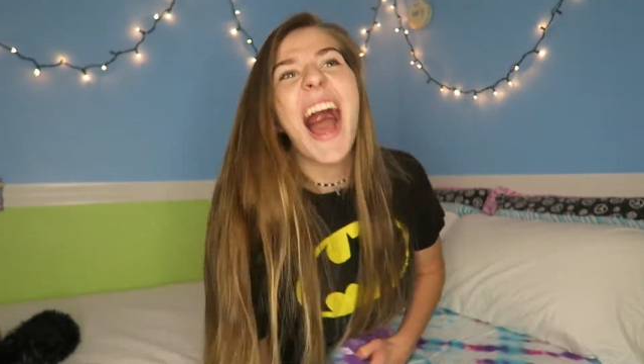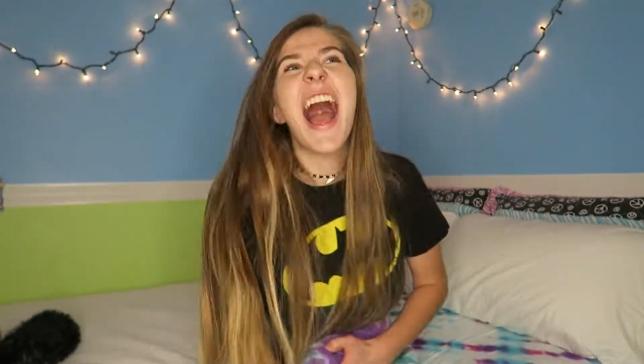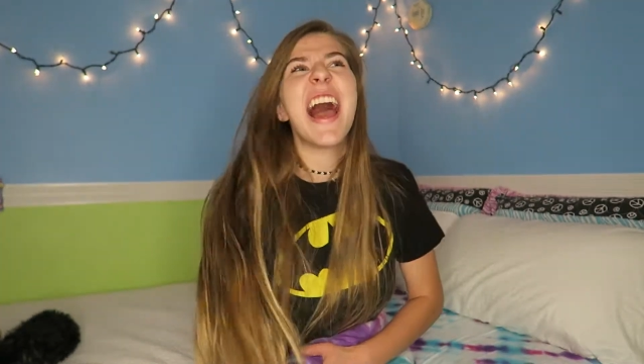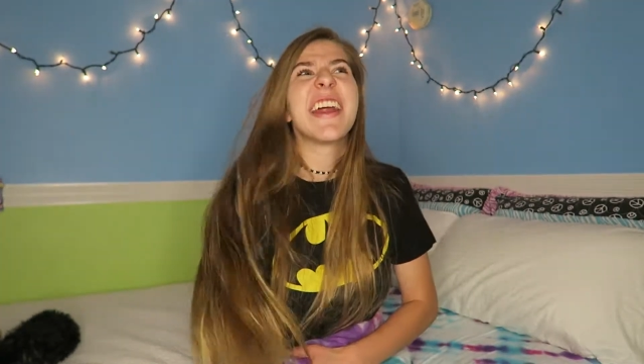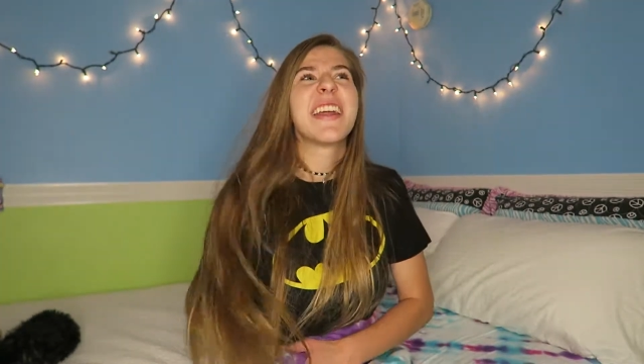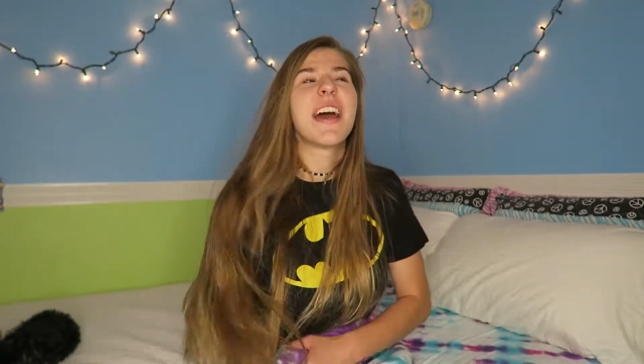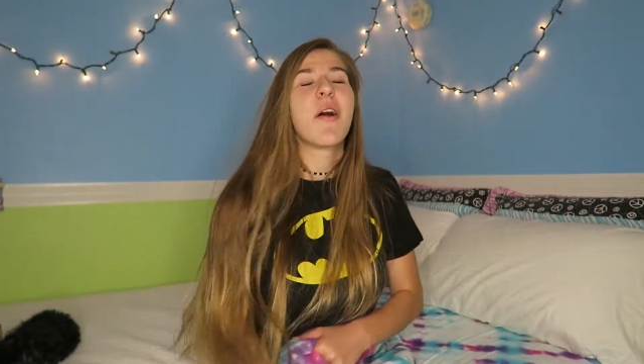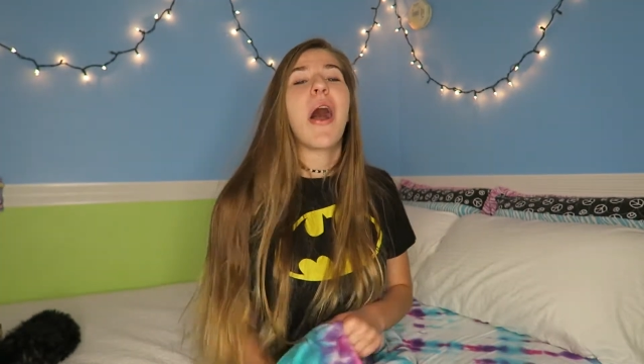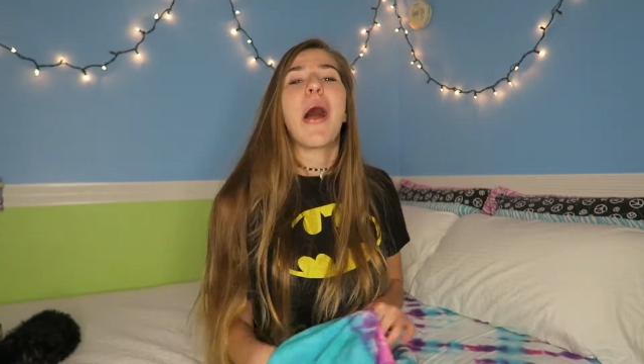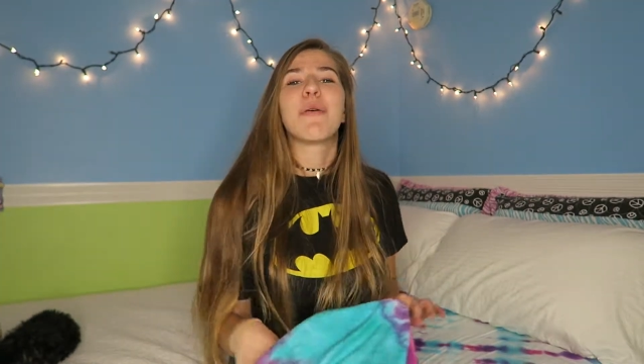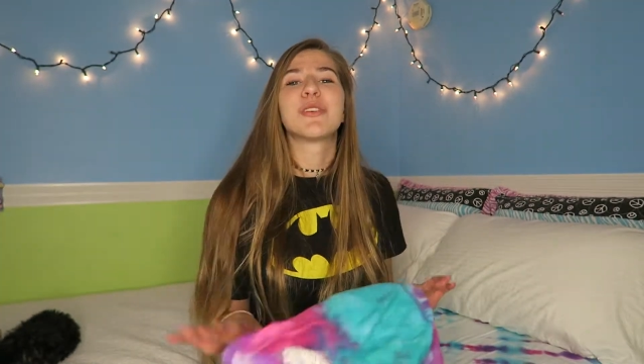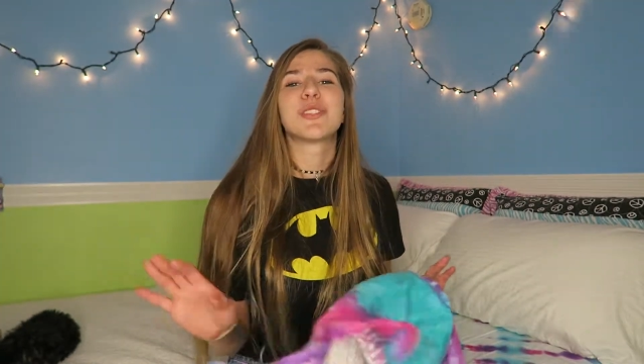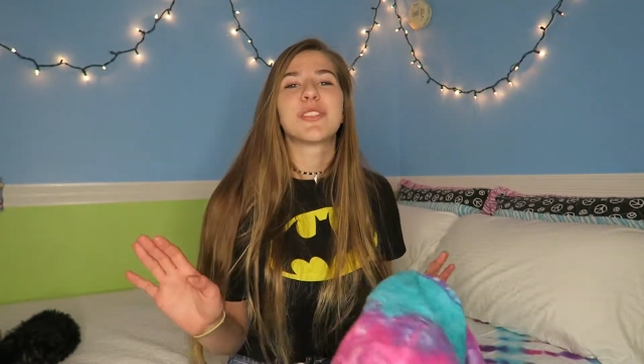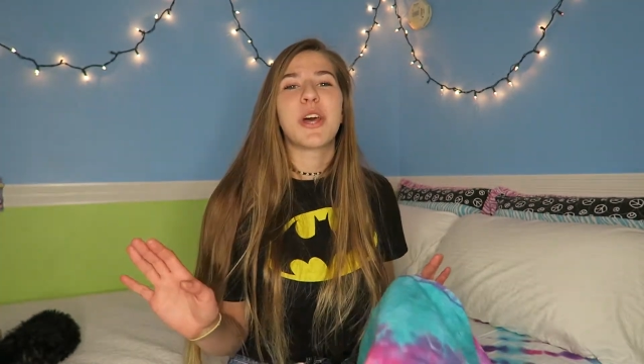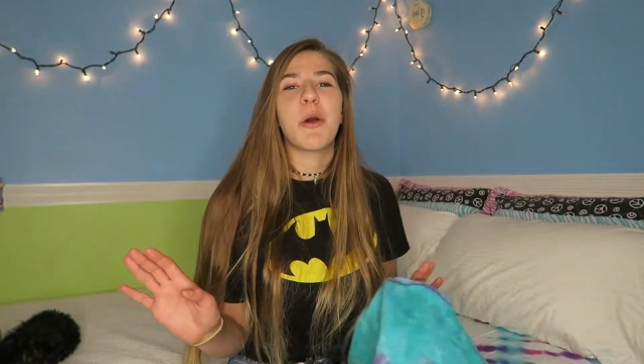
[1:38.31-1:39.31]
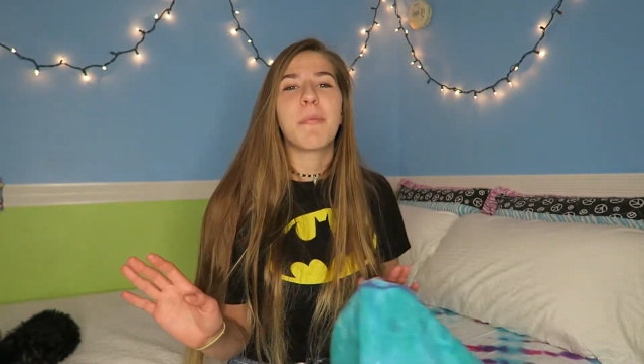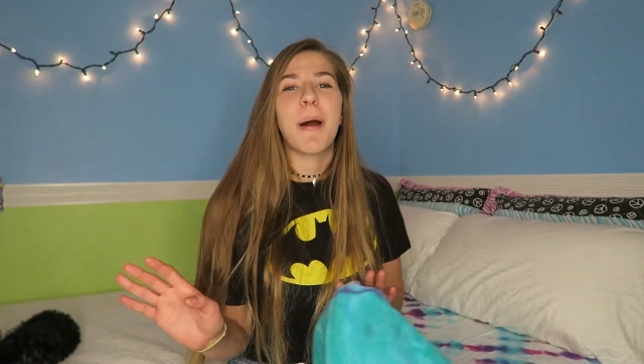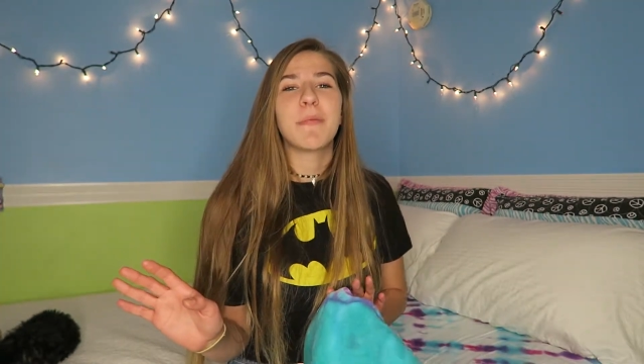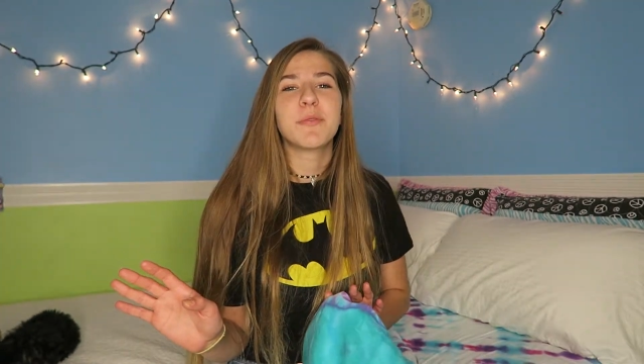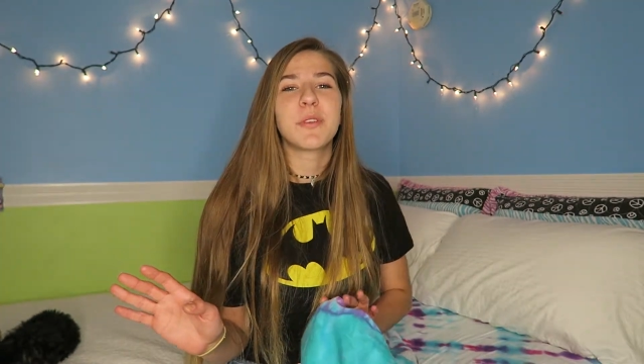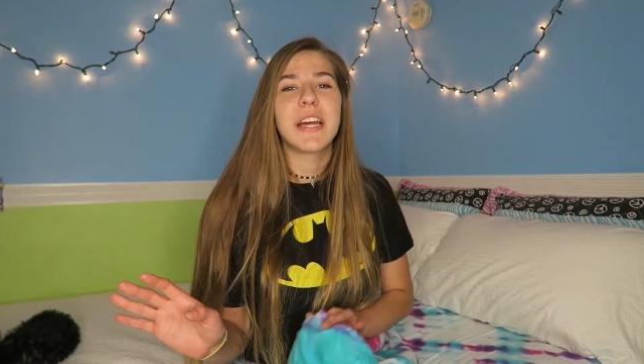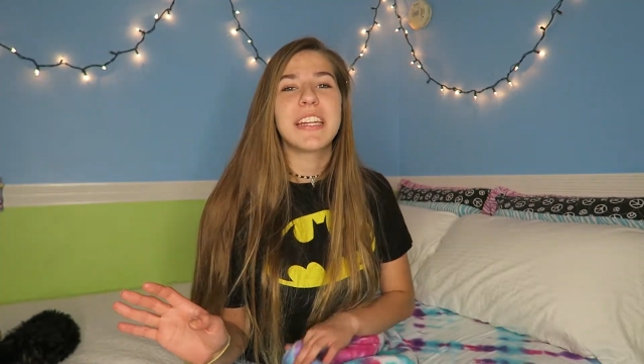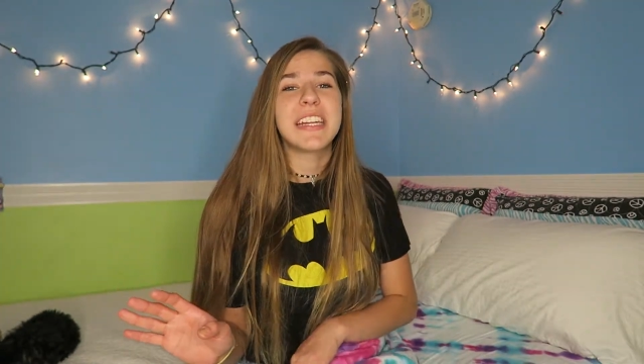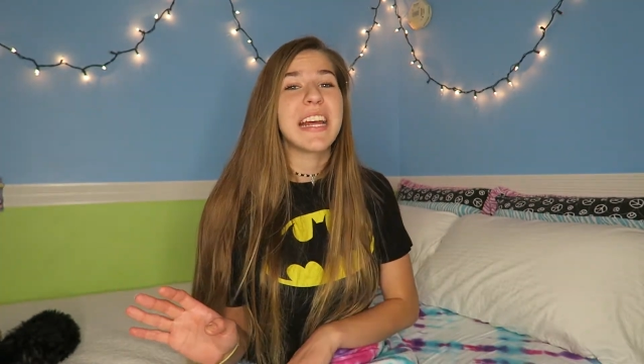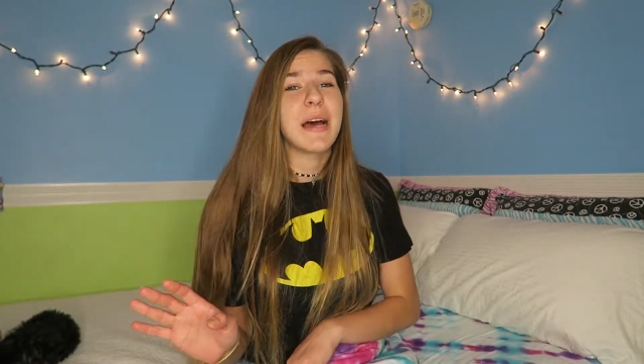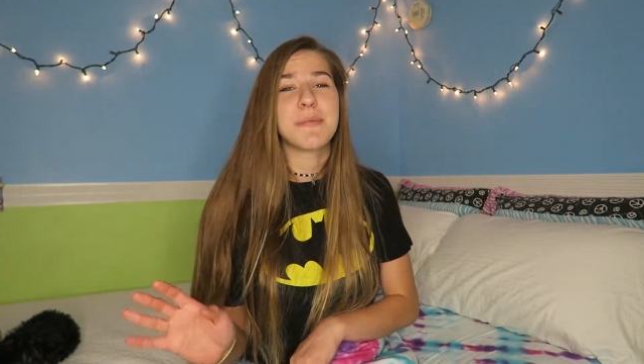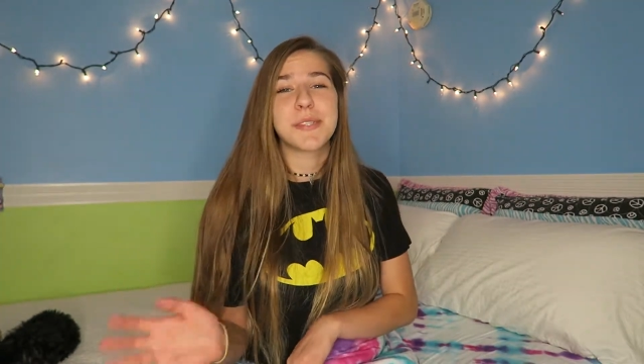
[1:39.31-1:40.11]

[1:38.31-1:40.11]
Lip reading: I know, I was so pumped when I did it.